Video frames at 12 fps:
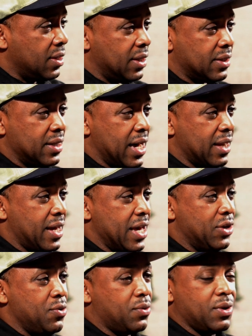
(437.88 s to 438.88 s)
It's not
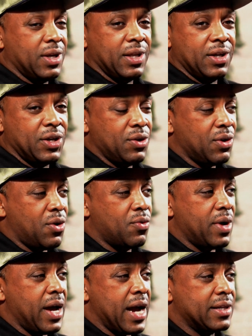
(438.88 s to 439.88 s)
like you can,
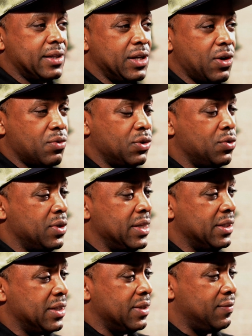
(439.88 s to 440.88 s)
actually go do
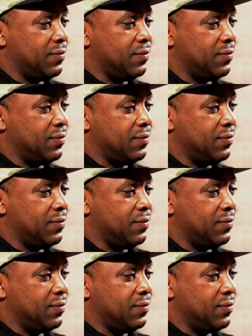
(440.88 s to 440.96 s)
these